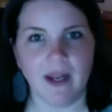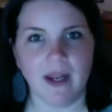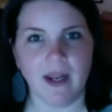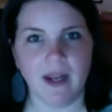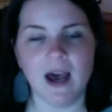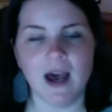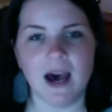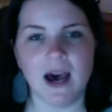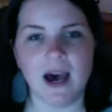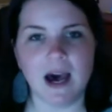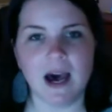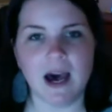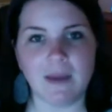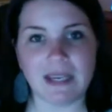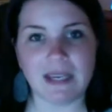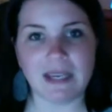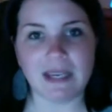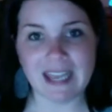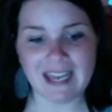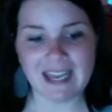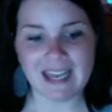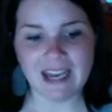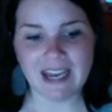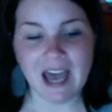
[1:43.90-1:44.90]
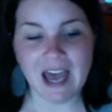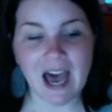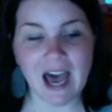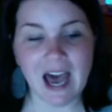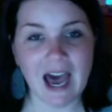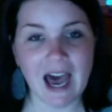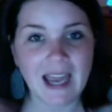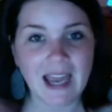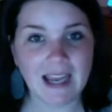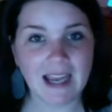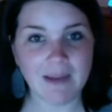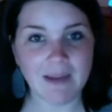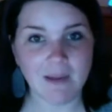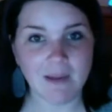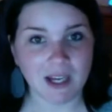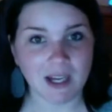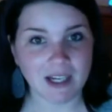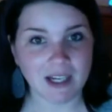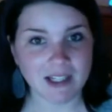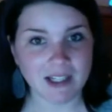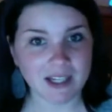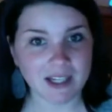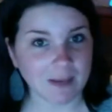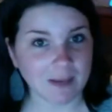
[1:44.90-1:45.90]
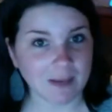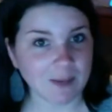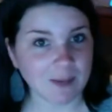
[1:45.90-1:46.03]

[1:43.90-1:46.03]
again, I am not going to take up